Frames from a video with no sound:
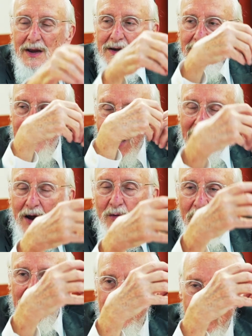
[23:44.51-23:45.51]

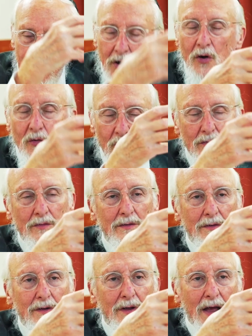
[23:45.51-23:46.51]
Now I know
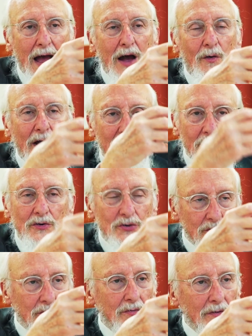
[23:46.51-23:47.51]
how I
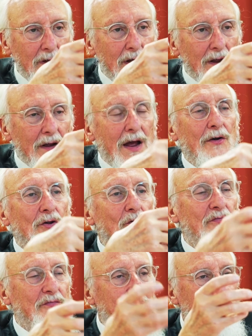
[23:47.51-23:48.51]
hurt you, how
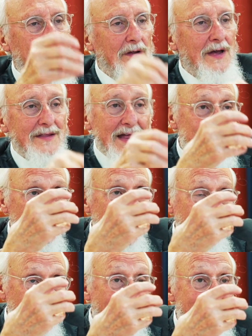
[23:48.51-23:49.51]
you feel. That's
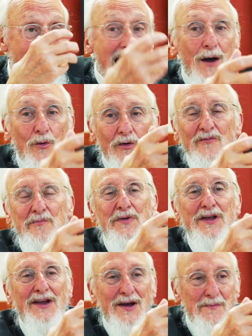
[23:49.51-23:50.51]
like an hour of
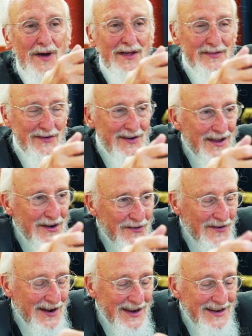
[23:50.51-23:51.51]
being a mother,
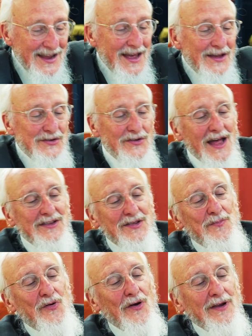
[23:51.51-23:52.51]
right? So that's
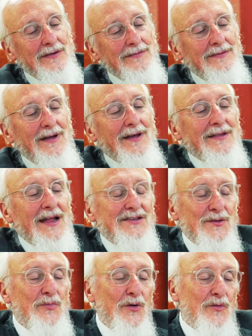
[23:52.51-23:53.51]
the point. That's
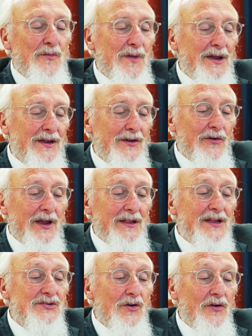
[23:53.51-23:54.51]
the point we're making. Okay,
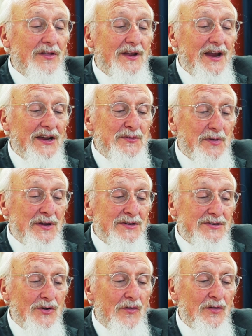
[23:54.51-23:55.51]
let's go to the next
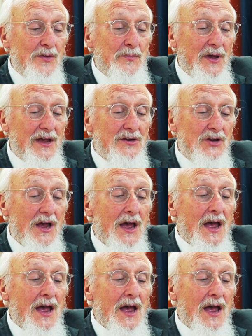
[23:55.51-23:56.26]
piece over the page.